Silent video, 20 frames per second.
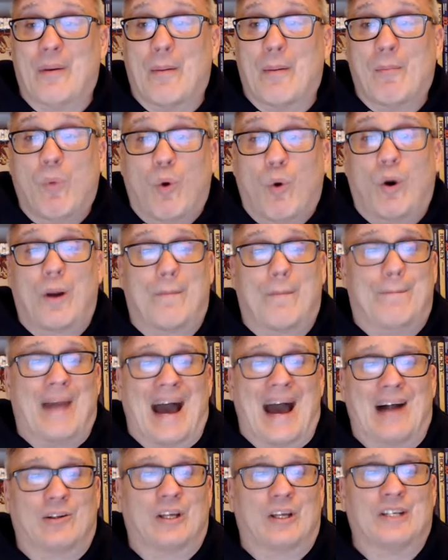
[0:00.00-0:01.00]

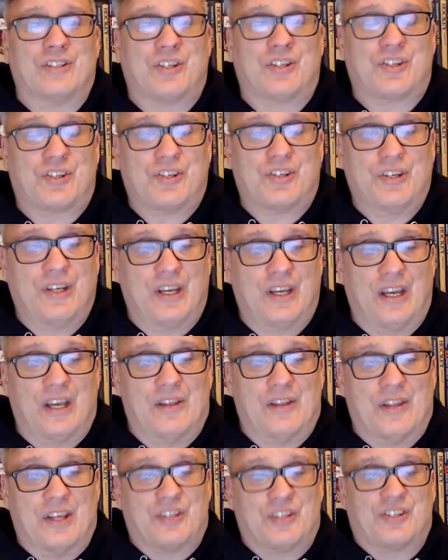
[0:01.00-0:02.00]
balance
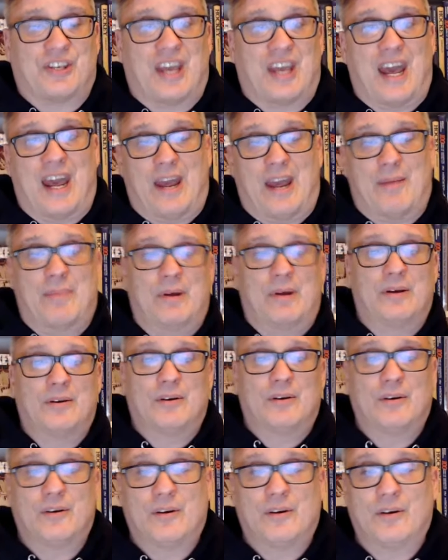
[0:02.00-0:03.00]
in this game
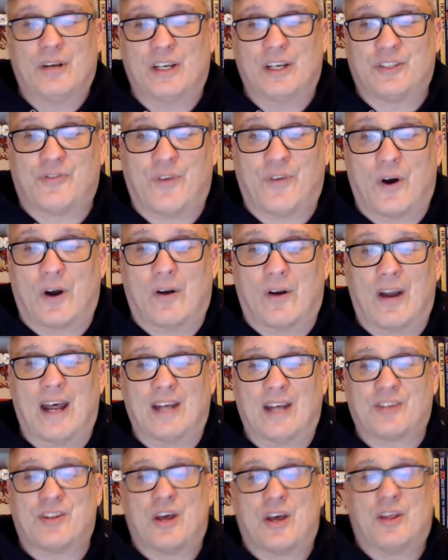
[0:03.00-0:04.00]
as far
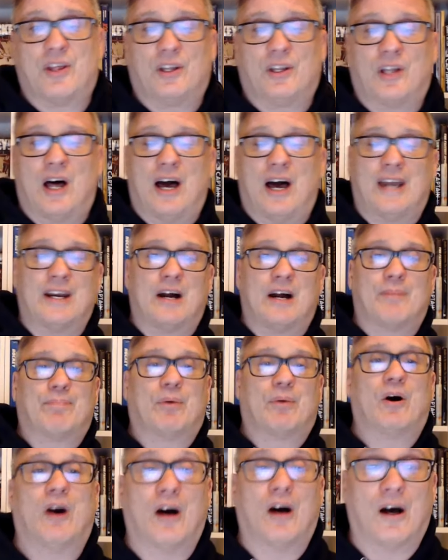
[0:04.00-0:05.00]
as the
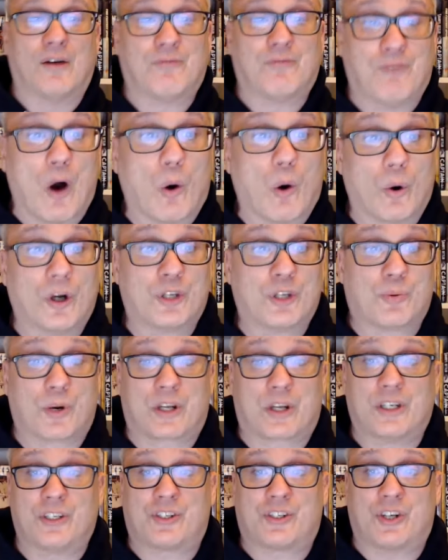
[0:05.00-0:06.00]
lineup forwards were
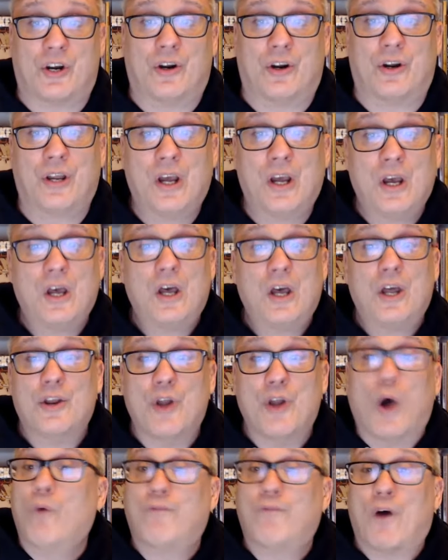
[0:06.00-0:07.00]
concerned.
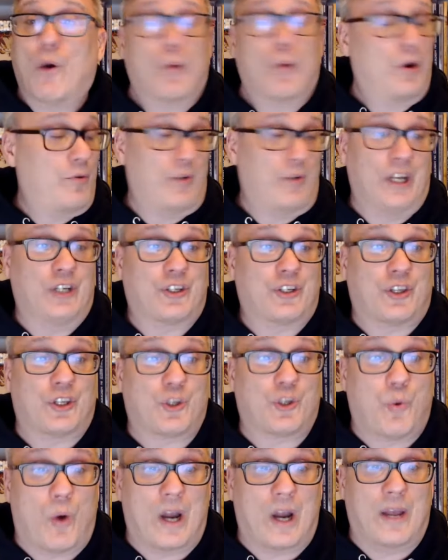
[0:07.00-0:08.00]
No forward reached the
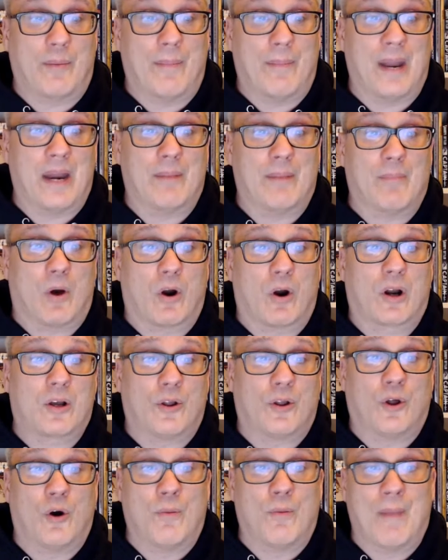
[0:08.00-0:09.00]
20-minute mark,
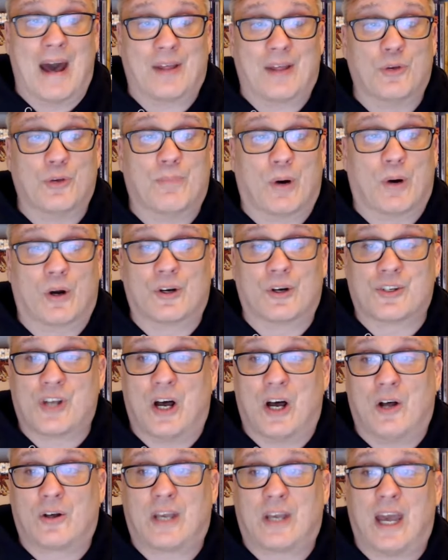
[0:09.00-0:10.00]
although Mathew
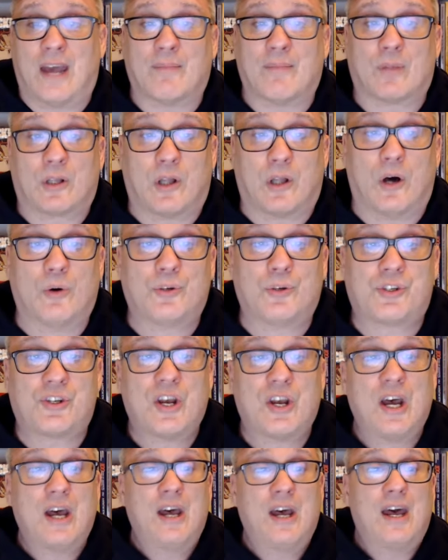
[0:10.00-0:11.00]
Barzal came close.
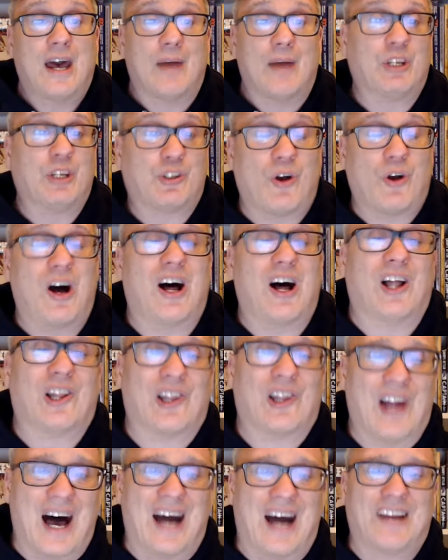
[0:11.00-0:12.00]
And we saw a
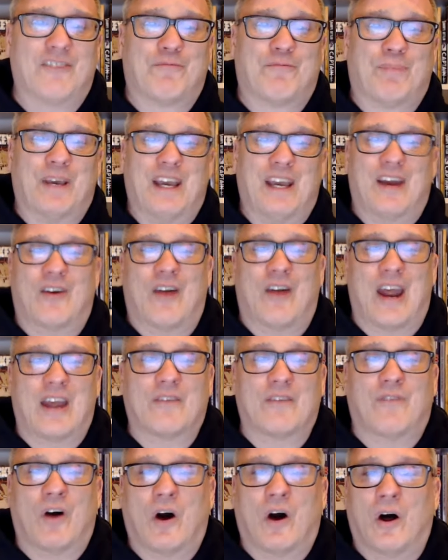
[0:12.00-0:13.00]
lot of Pierre
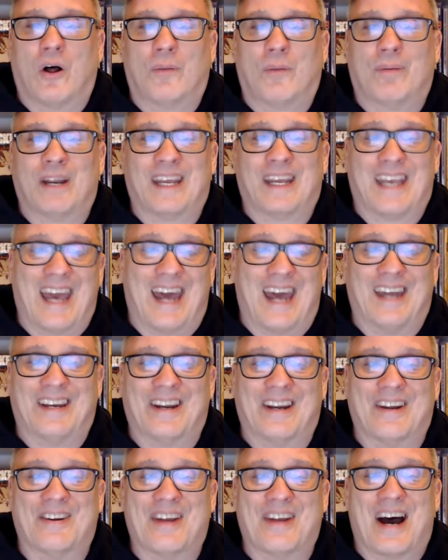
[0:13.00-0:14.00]
Engvall, but
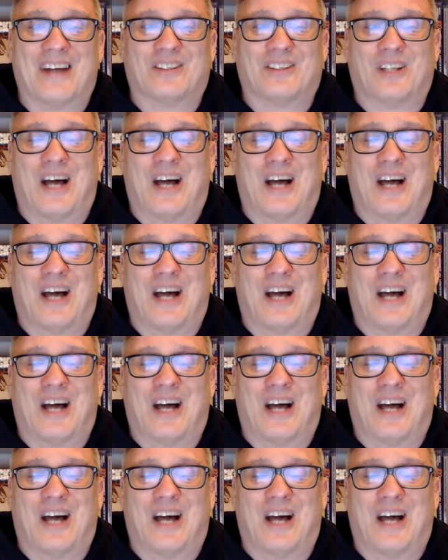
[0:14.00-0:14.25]
again, not a